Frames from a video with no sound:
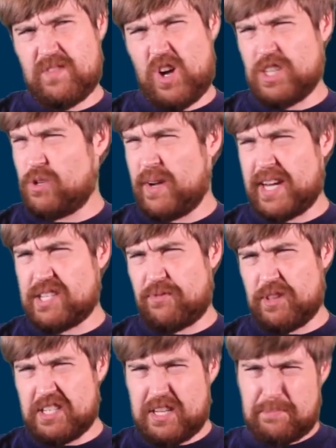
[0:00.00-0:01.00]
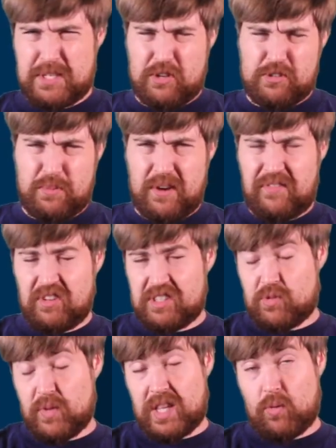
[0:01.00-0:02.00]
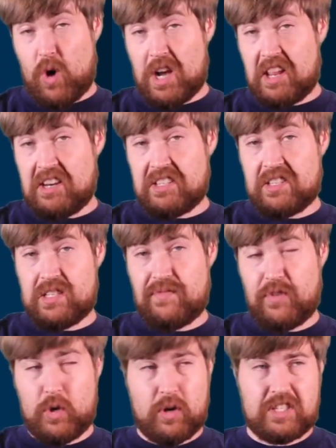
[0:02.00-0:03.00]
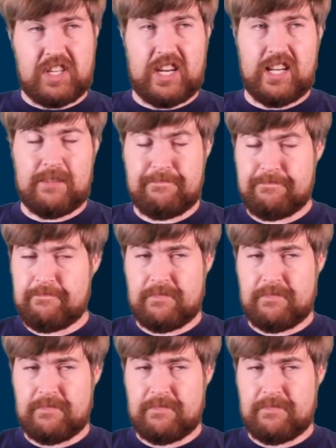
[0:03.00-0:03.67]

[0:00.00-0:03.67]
Also, I guess for this episode, Springfield is within walking distance of New York City.